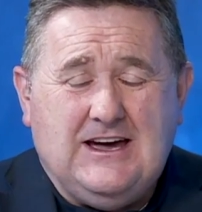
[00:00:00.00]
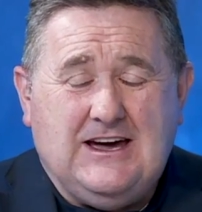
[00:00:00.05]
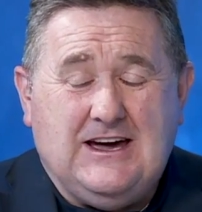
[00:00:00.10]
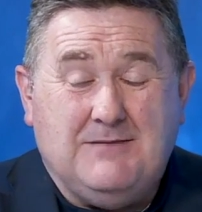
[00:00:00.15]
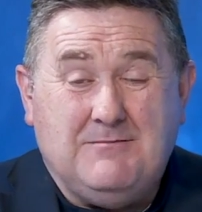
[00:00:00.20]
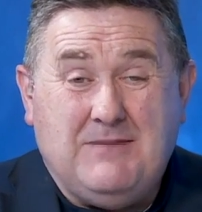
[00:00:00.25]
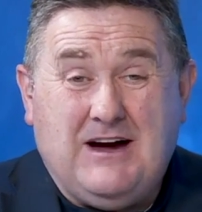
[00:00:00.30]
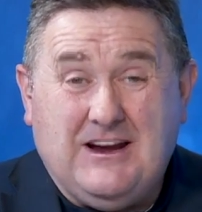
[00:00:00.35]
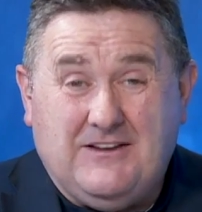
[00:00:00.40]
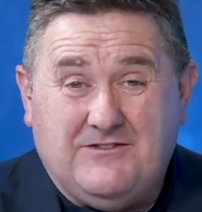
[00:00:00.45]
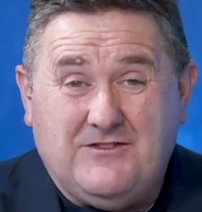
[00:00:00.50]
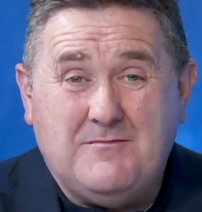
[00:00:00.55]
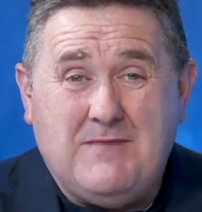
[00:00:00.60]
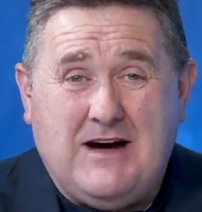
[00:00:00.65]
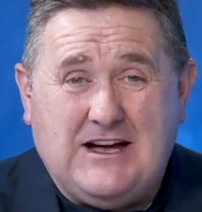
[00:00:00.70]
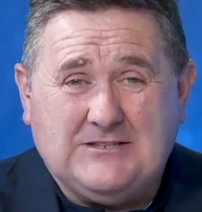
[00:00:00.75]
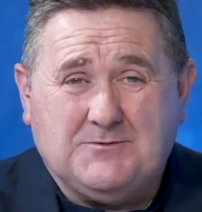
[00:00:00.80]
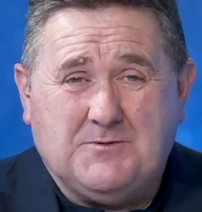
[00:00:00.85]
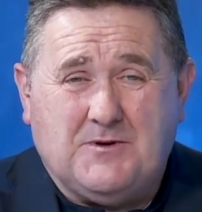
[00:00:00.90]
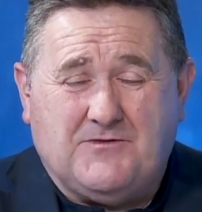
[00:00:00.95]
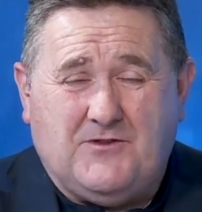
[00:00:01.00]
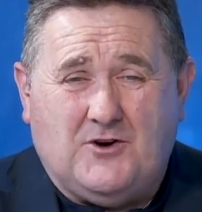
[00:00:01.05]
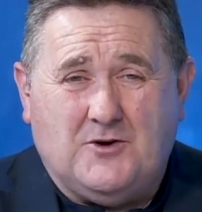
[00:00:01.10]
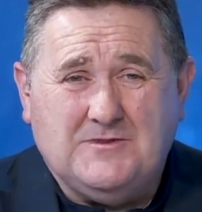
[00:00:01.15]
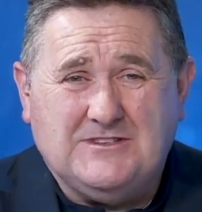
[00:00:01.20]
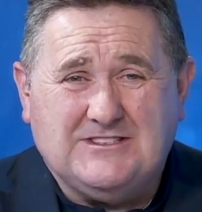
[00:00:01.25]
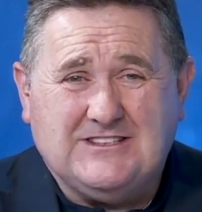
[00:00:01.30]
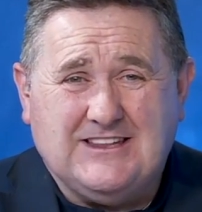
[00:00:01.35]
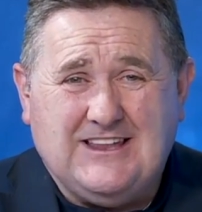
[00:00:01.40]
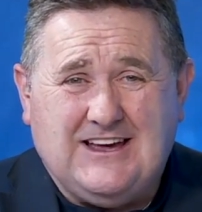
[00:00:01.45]
man of the match
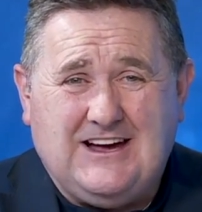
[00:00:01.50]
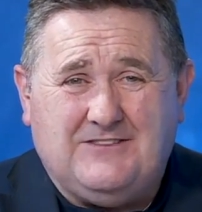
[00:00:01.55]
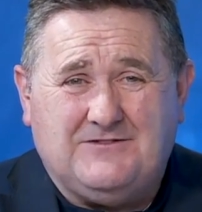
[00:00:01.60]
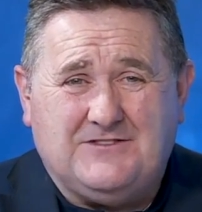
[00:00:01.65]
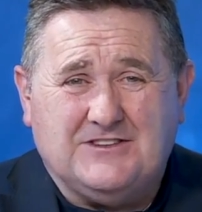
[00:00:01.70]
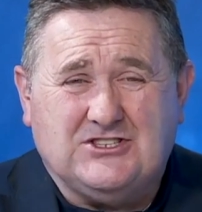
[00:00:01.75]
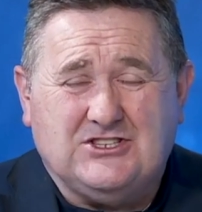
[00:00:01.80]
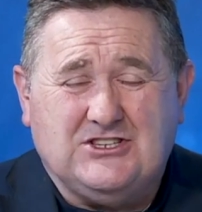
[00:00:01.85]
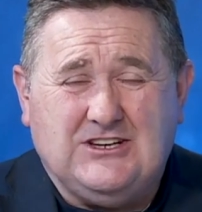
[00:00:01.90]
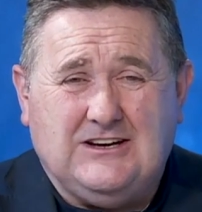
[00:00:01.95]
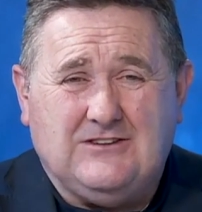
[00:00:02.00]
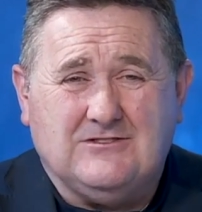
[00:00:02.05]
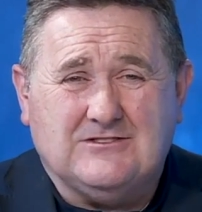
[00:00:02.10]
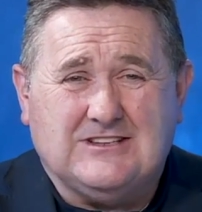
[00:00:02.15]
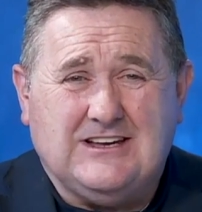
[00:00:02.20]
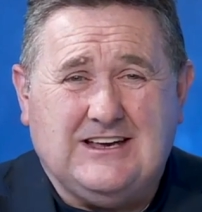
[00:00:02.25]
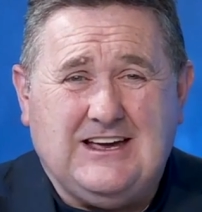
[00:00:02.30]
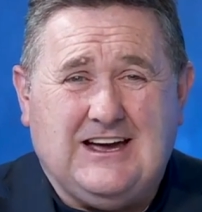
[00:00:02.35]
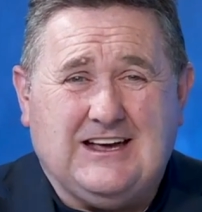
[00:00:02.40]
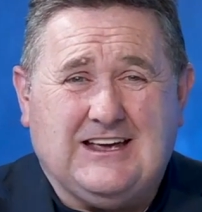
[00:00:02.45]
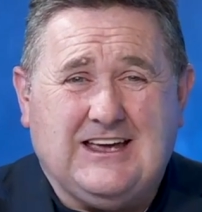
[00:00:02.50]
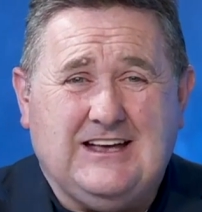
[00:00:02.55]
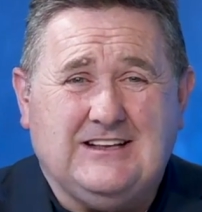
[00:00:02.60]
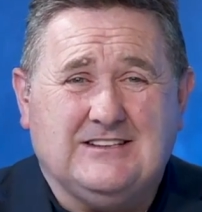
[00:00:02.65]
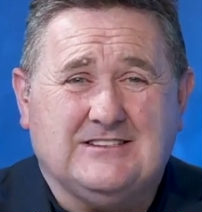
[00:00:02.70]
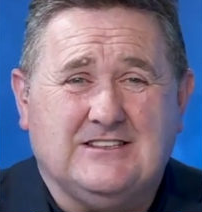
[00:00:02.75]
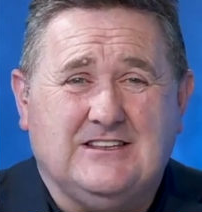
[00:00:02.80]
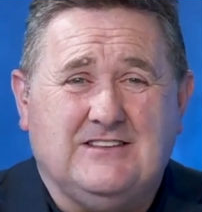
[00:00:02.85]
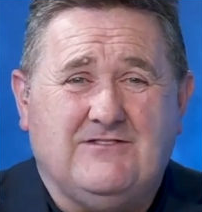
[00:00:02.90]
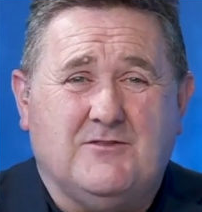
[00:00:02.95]
performance at that for Chelsea
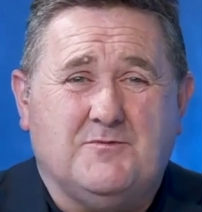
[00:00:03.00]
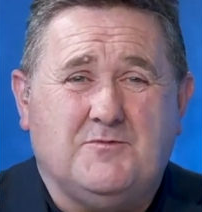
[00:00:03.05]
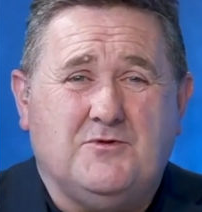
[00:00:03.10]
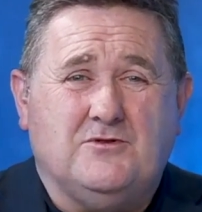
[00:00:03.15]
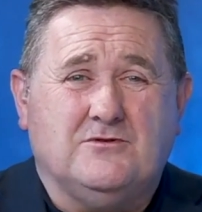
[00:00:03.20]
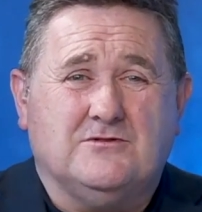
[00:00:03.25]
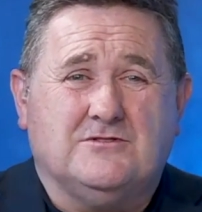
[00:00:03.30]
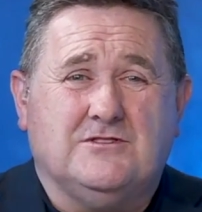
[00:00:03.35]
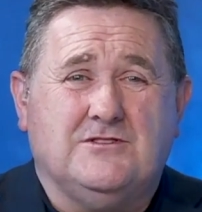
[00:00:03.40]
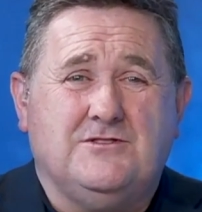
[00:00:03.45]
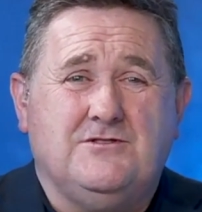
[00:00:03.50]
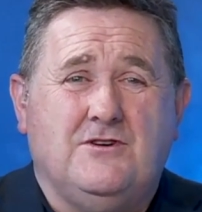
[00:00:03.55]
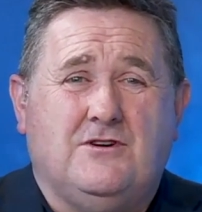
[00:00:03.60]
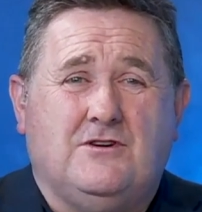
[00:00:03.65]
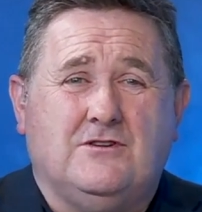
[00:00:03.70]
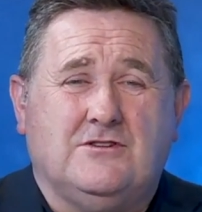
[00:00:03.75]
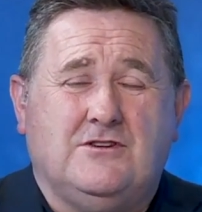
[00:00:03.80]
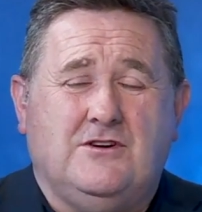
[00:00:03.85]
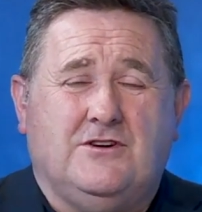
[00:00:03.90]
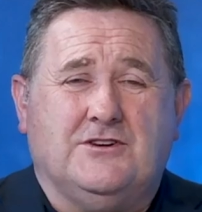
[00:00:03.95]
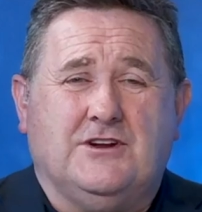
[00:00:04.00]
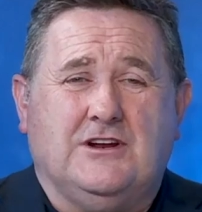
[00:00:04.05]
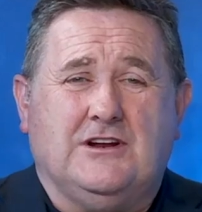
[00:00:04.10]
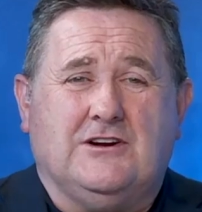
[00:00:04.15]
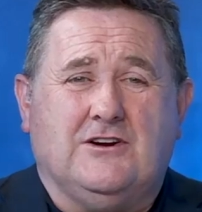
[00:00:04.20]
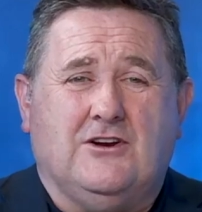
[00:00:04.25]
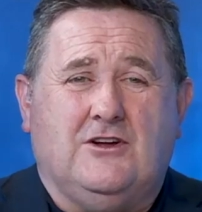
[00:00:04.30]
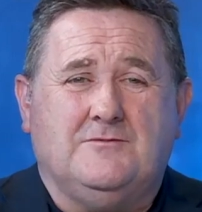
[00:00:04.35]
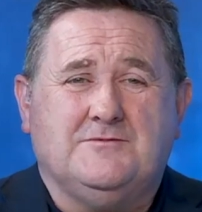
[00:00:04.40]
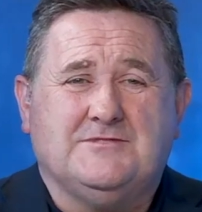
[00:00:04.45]
against Liverpool to knock
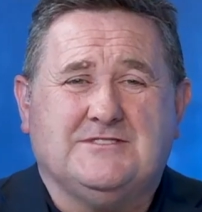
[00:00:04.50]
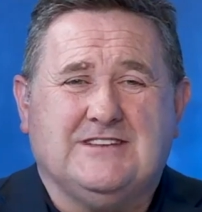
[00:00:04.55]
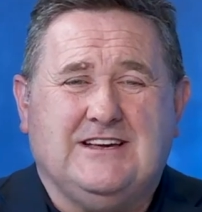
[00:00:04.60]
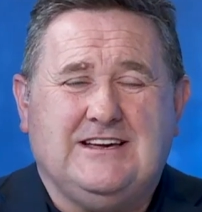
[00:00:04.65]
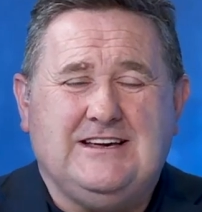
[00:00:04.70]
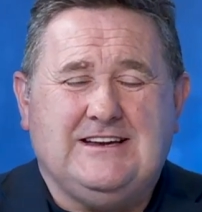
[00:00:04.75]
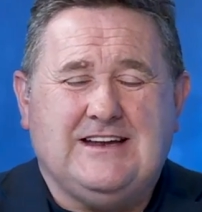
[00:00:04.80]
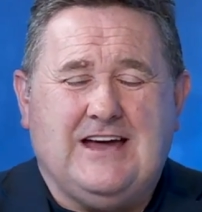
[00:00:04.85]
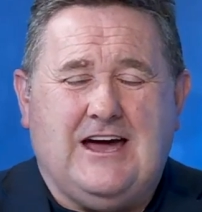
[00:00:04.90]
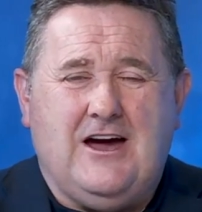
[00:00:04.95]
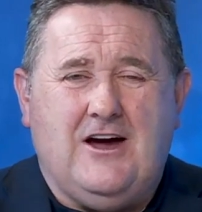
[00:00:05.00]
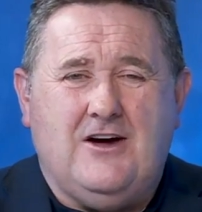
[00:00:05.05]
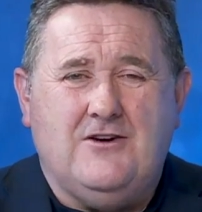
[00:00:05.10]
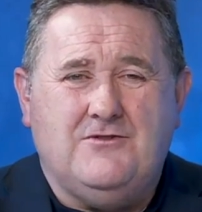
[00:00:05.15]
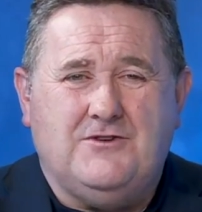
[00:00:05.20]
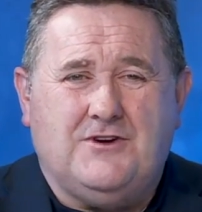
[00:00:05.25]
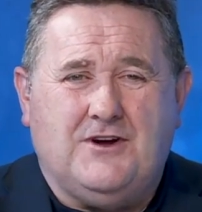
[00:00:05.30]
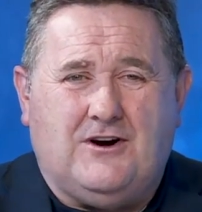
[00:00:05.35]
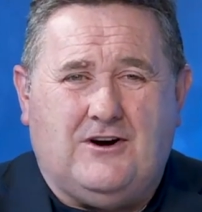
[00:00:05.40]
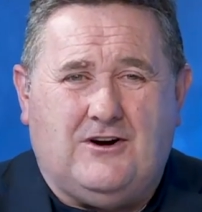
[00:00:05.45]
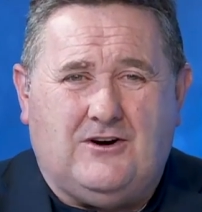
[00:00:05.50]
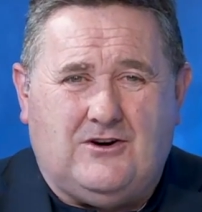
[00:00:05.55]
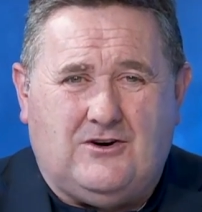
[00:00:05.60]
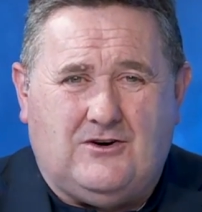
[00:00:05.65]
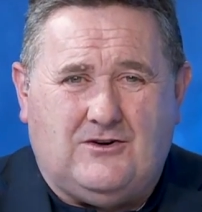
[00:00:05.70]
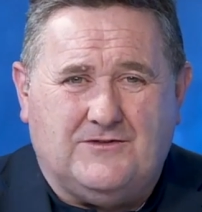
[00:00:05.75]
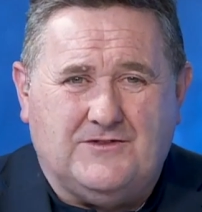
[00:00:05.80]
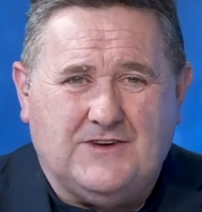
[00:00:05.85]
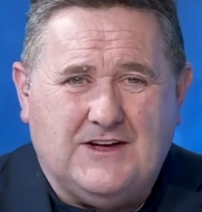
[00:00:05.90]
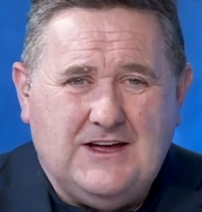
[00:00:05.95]
Jurgen Klopp's side out
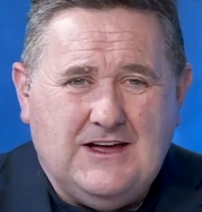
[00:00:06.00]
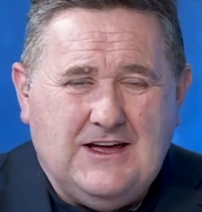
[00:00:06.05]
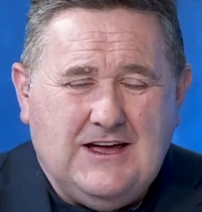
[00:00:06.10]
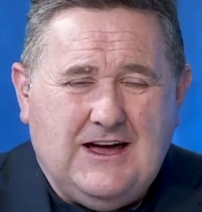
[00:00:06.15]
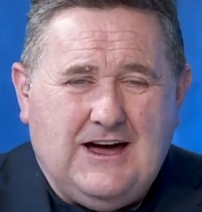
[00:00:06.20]
of of